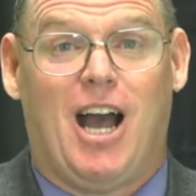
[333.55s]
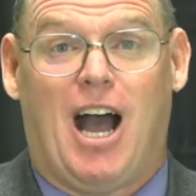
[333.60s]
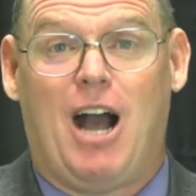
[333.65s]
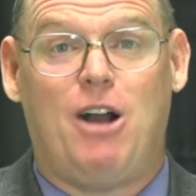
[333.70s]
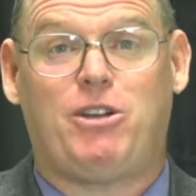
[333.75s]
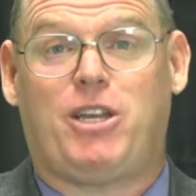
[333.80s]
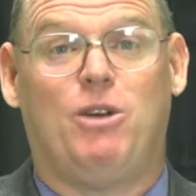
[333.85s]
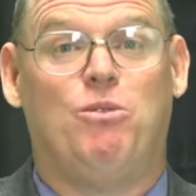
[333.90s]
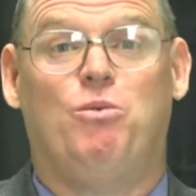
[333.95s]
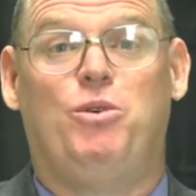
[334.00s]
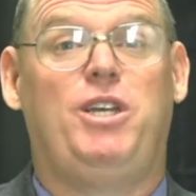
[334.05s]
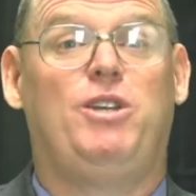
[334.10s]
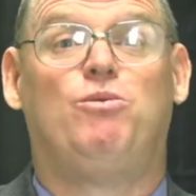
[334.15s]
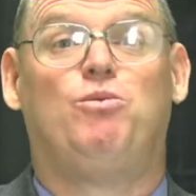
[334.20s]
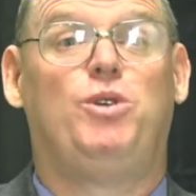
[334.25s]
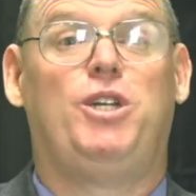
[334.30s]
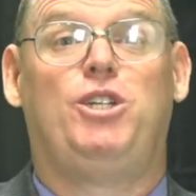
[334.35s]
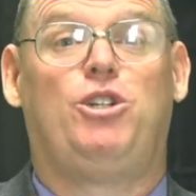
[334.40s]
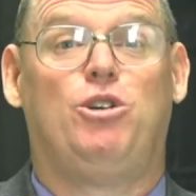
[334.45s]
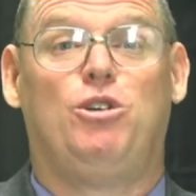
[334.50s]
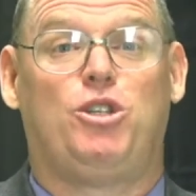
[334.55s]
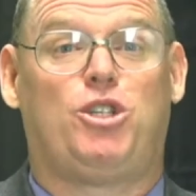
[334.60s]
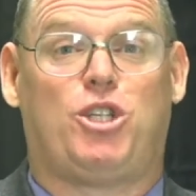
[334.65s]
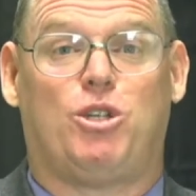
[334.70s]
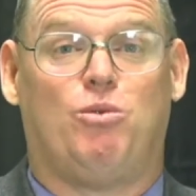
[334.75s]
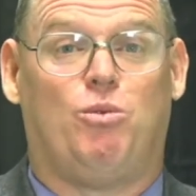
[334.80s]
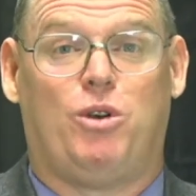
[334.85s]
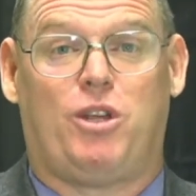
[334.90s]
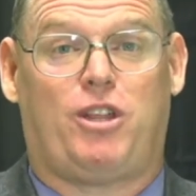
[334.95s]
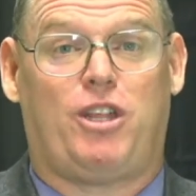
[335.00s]
How can we
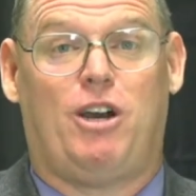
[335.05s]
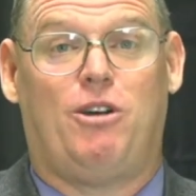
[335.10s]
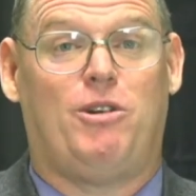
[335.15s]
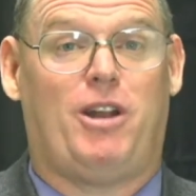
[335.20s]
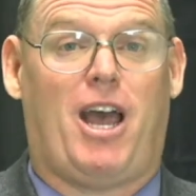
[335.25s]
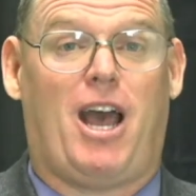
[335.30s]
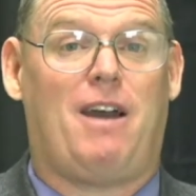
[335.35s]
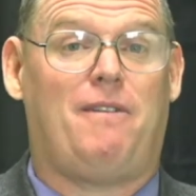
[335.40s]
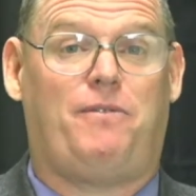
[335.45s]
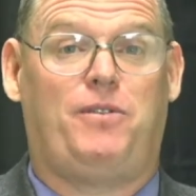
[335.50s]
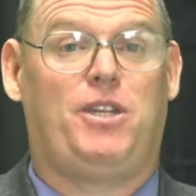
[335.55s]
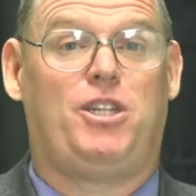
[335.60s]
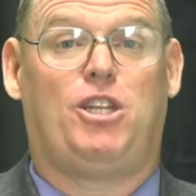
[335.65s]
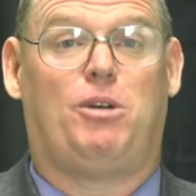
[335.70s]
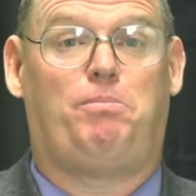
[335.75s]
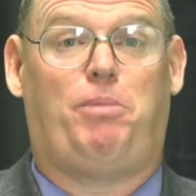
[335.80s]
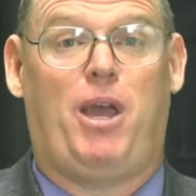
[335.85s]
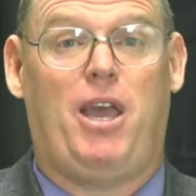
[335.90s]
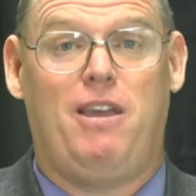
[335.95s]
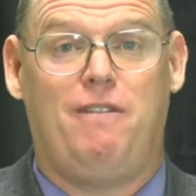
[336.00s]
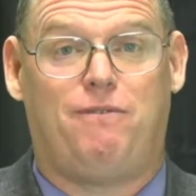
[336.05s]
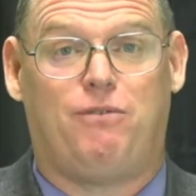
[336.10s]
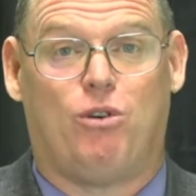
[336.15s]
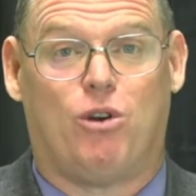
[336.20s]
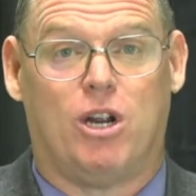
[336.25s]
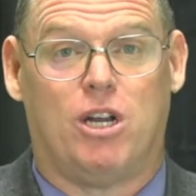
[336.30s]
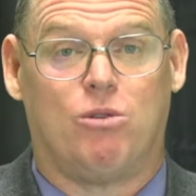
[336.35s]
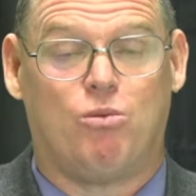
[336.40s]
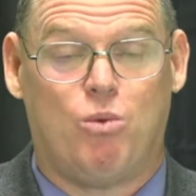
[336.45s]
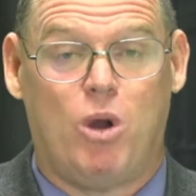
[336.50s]
reduce it without having to pay
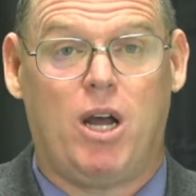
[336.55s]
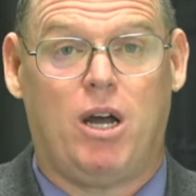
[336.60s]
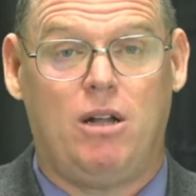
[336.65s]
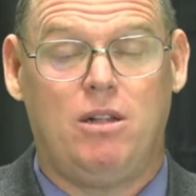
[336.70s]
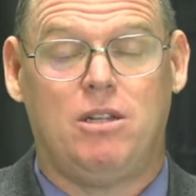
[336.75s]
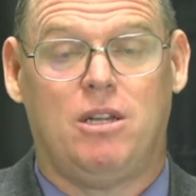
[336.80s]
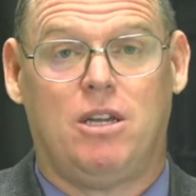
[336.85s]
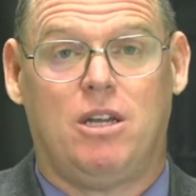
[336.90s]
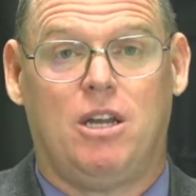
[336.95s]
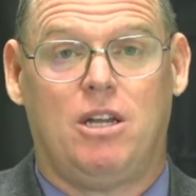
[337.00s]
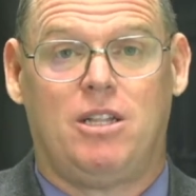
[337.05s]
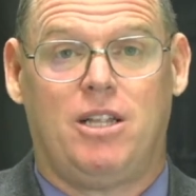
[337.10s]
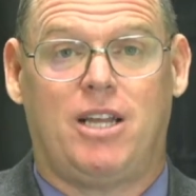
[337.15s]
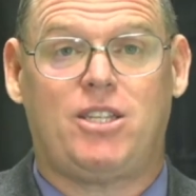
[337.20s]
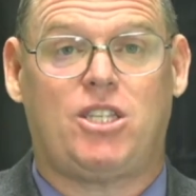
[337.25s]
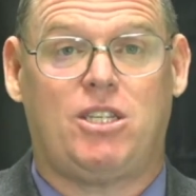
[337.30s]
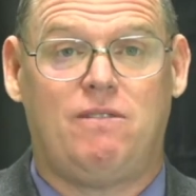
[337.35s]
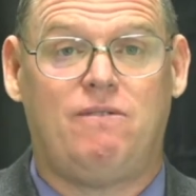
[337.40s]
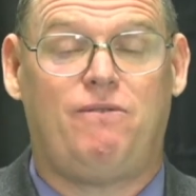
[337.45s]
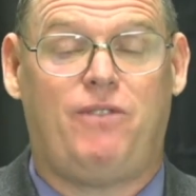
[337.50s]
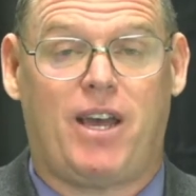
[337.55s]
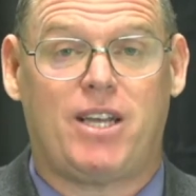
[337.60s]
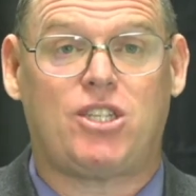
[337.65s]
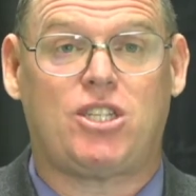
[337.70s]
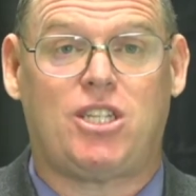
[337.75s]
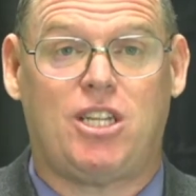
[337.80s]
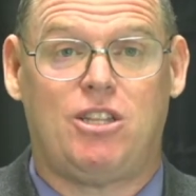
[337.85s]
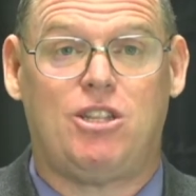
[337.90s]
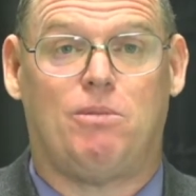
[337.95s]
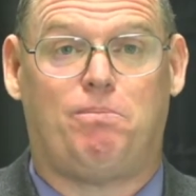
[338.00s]
for it? Well, let's
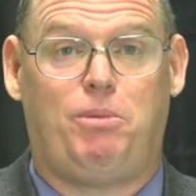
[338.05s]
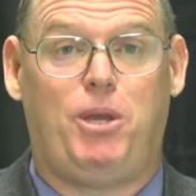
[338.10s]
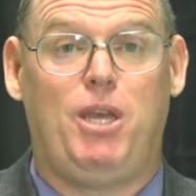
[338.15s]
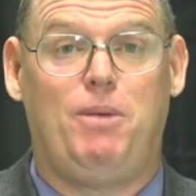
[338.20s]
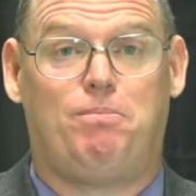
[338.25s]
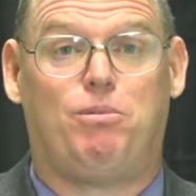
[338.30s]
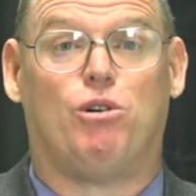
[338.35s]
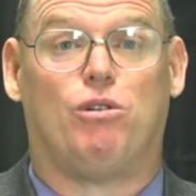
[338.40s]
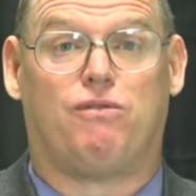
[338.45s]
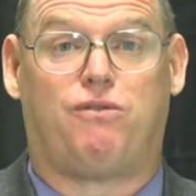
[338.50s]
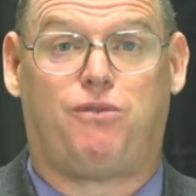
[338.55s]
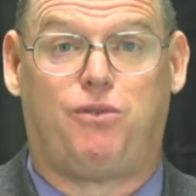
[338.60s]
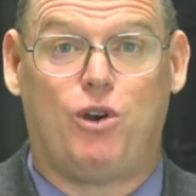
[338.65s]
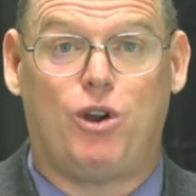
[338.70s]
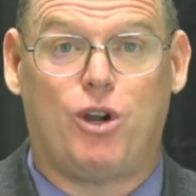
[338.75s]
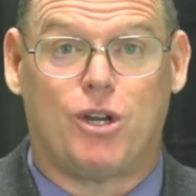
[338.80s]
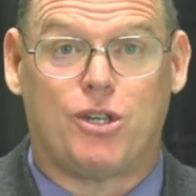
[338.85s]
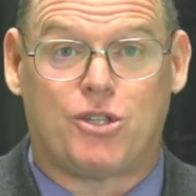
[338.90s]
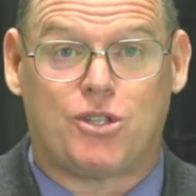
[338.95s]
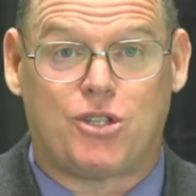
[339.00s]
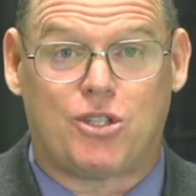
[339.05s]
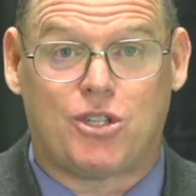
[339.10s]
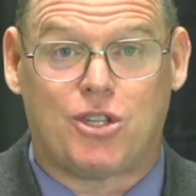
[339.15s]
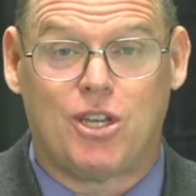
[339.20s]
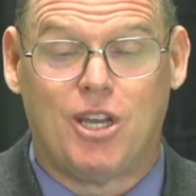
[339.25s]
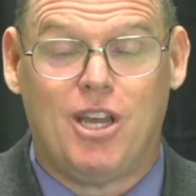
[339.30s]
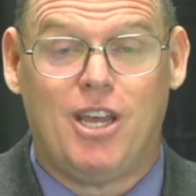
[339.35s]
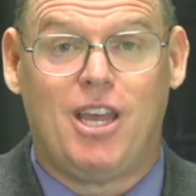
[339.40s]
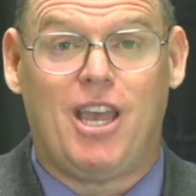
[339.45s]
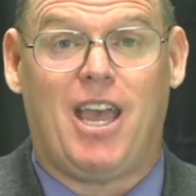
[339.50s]
invest in the people
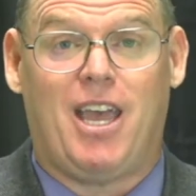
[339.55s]
first.